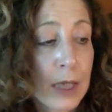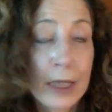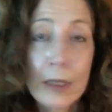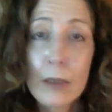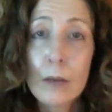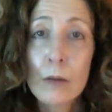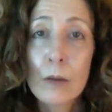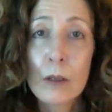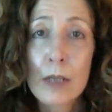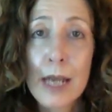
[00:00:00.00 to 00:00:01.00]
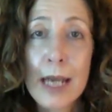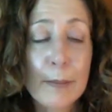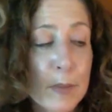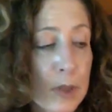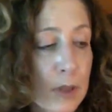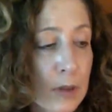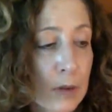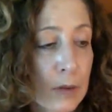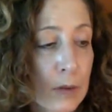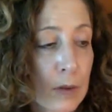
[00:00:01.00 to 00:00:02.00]
He knew her names
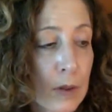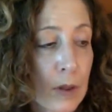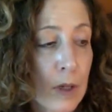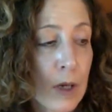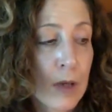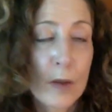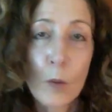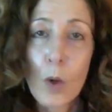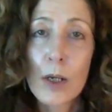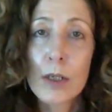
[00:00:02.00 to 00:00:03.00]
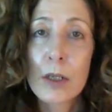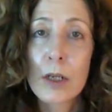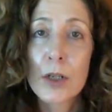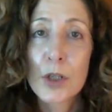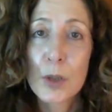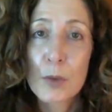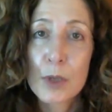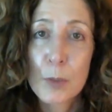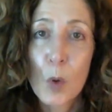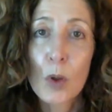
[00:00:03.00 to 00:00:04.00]
the one she
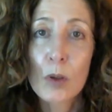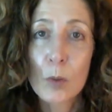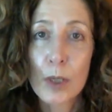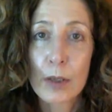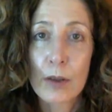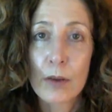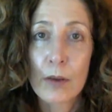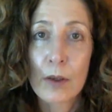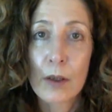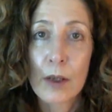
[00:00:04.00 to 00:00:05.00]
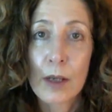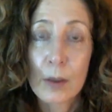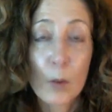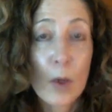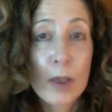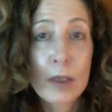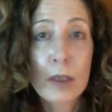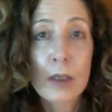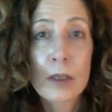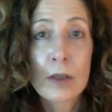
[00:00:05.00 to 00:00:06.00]
was born with and the
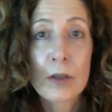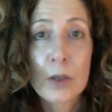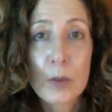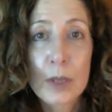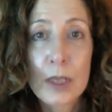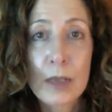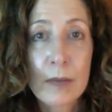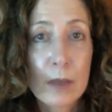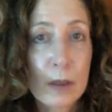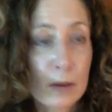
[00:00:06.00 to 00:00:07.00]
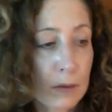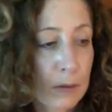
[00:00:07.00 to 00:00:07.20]
one she was given.